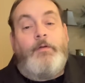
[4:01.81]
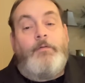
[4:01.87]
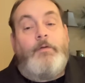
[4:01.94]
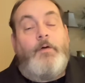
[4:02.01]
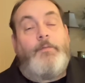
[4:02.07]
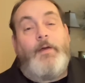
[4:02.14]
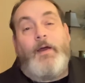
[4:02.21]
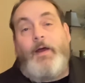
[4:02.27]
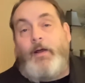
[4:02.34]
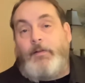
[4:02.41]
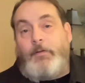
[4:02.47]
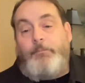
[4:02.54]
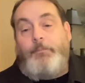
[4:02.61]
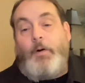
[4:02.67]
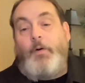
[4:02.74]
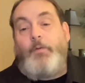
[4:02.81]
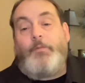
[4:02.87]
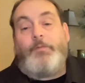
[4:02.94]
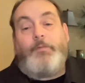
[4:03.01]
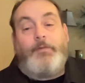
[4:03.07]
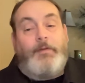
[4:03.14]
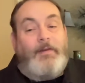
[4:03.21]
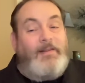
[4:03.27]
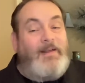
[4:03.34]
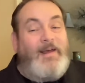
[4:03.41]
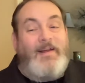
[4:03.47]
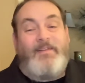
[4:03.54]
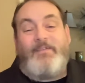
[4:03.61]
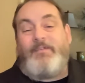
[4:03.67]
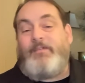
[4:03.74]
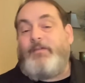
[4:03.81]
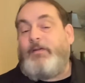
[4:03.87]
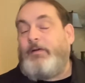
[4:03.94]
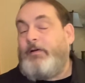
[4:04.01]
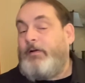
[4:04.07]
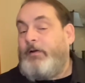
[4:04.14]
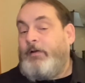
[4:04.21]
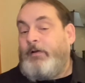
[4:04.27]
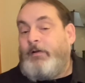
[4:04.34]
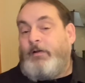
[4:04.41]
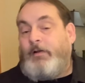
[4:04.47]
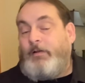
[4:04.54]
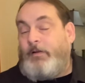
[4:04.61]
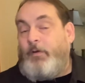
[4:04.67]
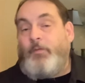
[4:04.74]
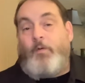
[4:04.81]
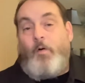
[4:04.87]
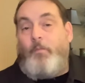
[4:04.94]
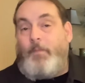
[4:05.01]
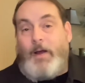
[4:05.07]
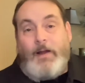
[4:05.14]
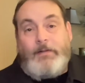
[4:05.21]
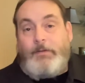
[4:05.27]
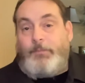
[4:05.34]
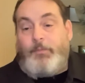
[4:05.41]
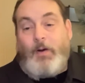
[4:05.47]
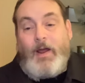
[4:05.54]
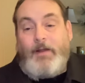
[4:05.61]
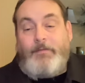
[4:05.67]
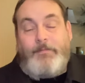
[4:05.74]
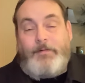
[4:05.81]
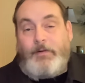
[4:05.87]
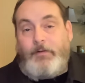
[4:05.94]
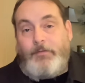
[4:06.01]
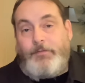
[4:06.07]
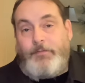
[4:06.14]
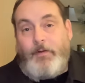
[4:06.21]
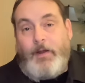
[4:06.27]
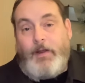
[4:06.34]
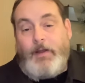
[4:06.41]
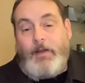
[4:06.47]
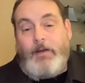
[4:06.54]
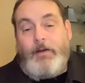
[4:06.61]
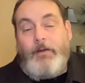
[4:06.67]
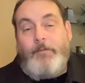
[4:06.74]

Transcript: No, they had the boat, the nets, the, and they were going back to practicing their trade.